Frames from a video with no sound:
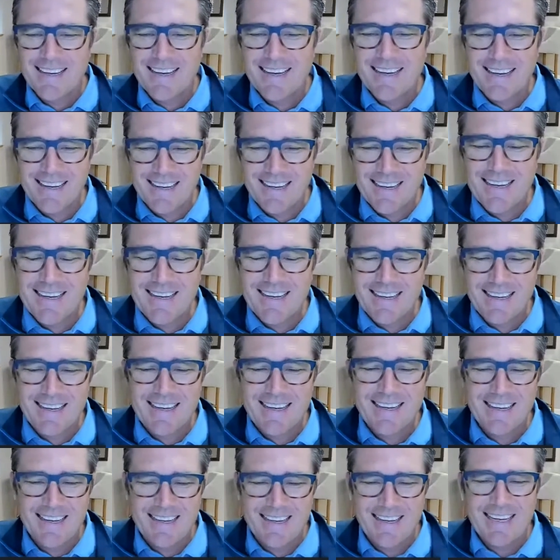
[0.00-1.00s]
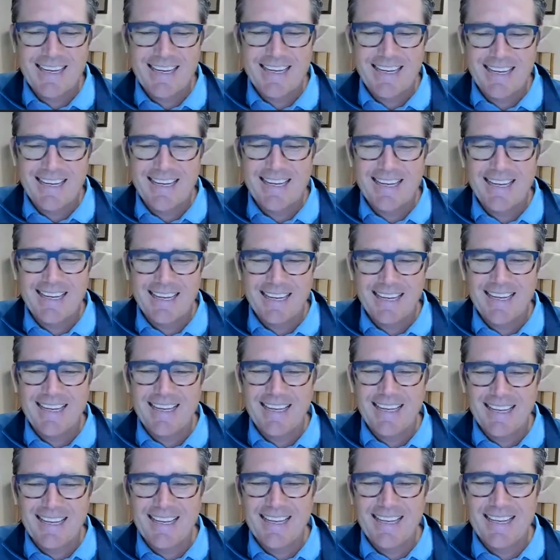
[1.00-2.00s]
I was just trying to see if it
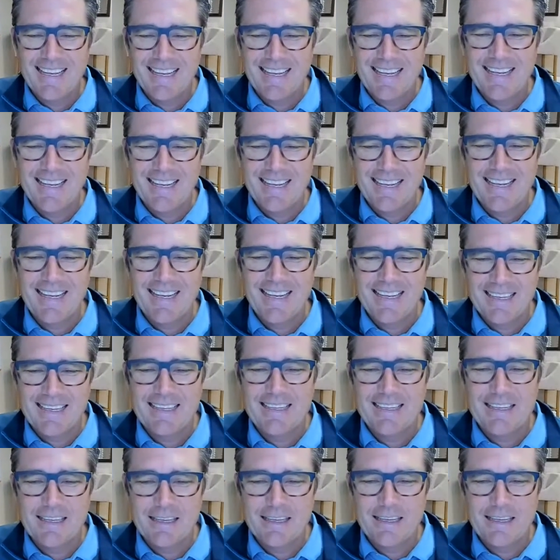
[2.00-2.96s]
would be any better if I